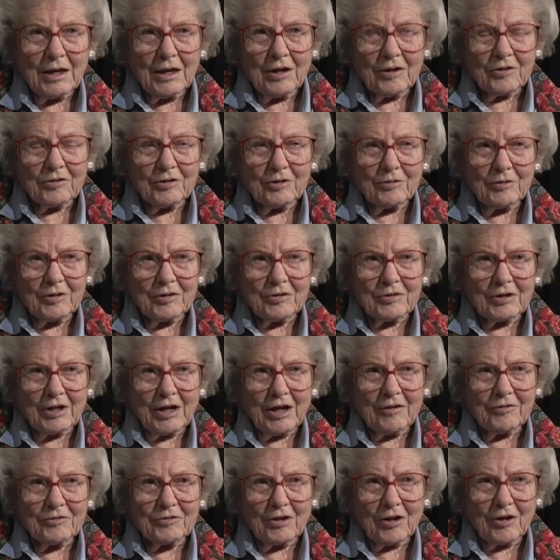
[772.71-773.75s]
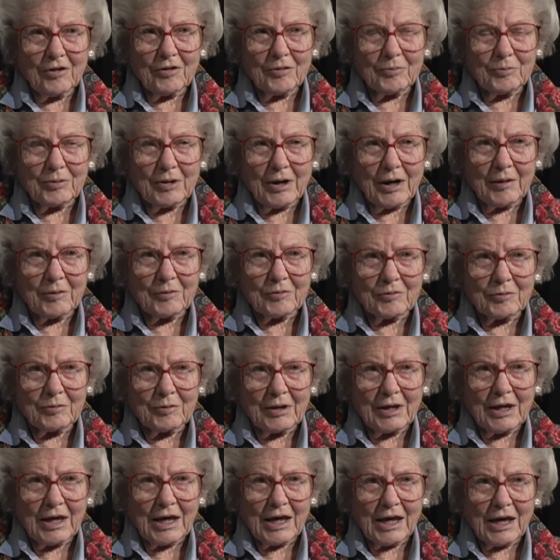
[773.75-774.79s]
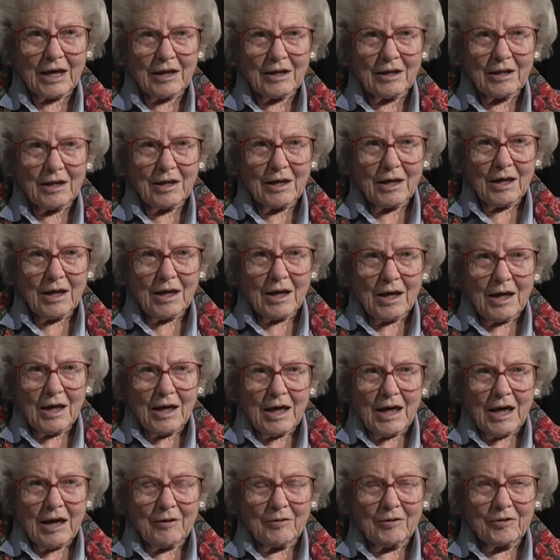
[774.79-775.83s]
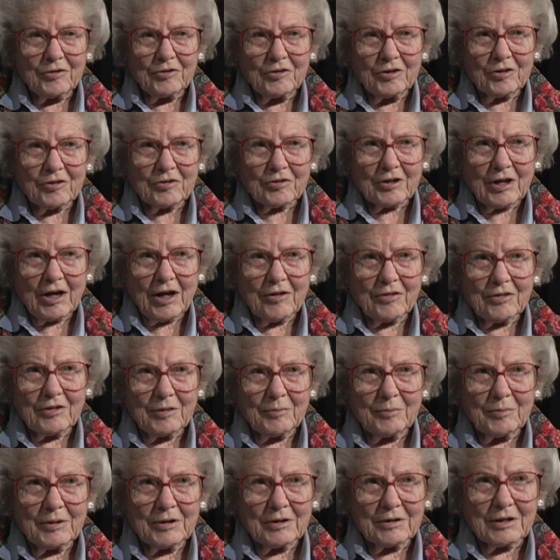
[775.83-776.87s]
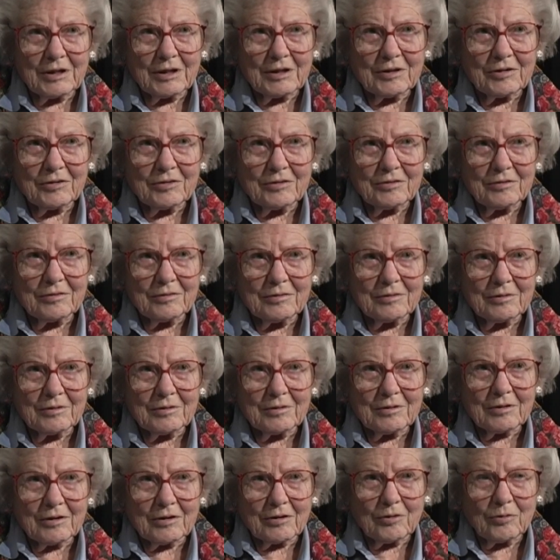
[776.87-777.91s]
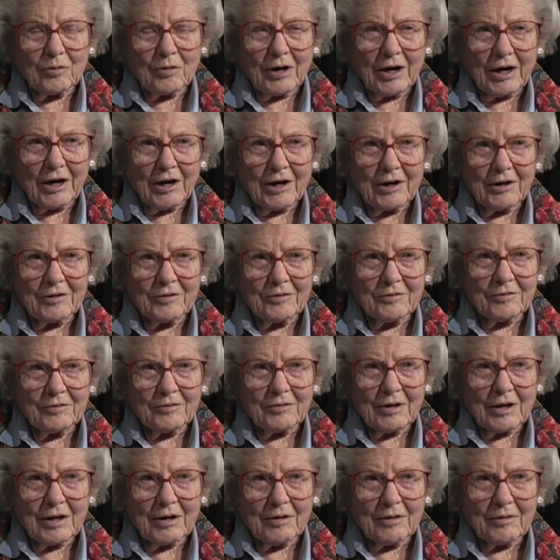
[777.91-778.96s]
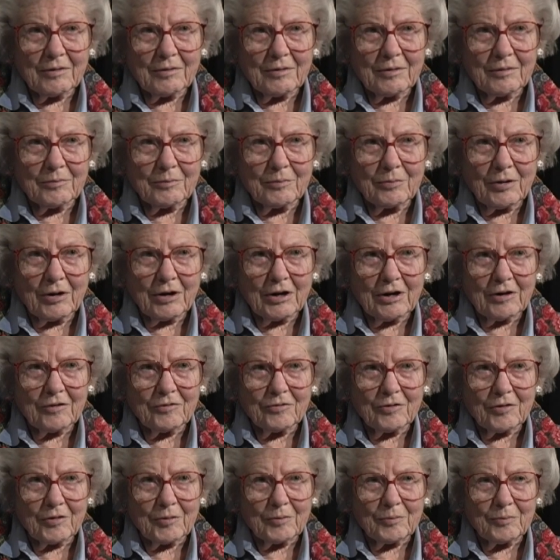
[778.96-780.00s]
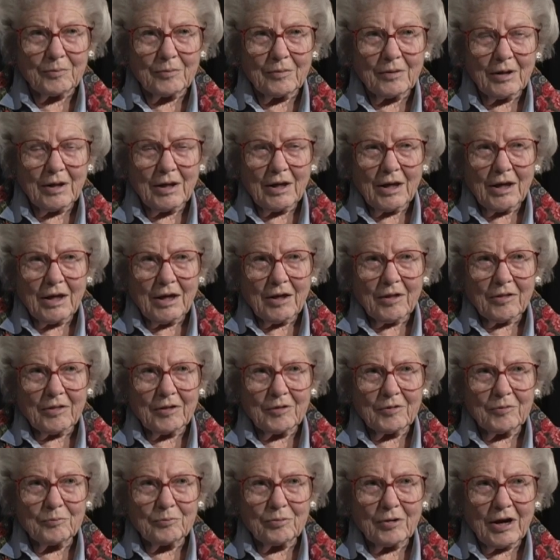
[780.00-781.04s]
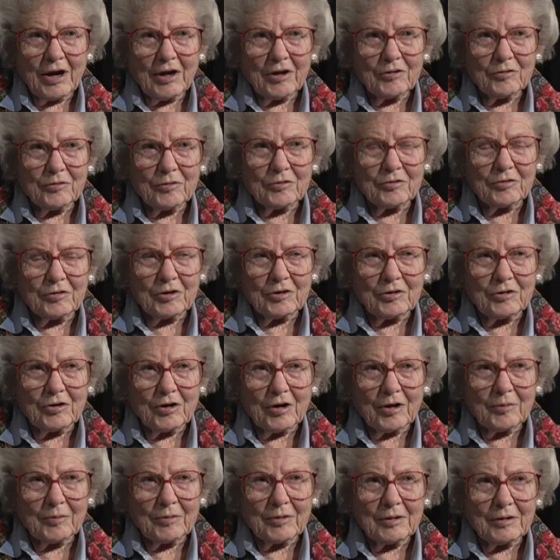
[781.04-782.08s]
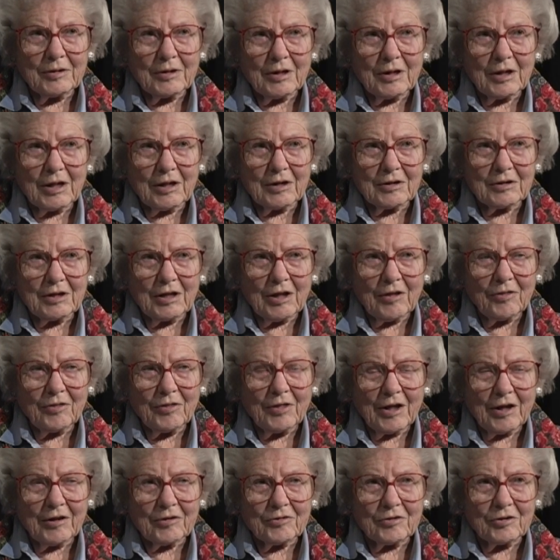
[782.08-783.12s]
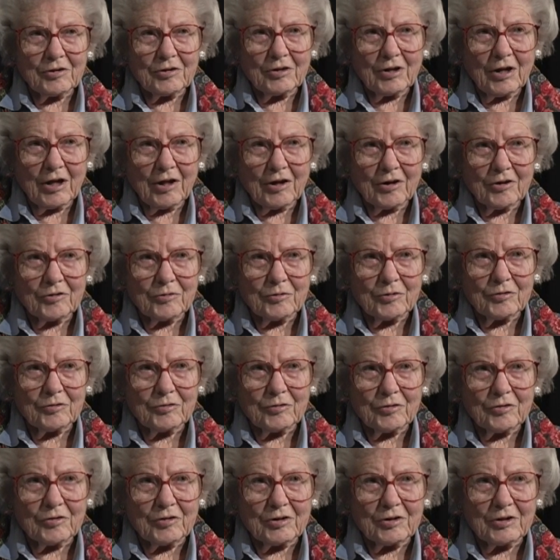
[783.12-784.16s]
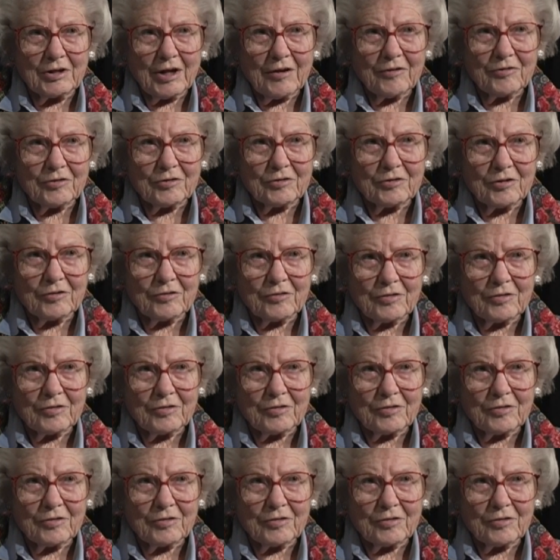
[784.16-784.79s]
So we solved all the problems we had, and we'd just gotten the buildings acquired, bought it for the price was determined at $10,000, which was the deficit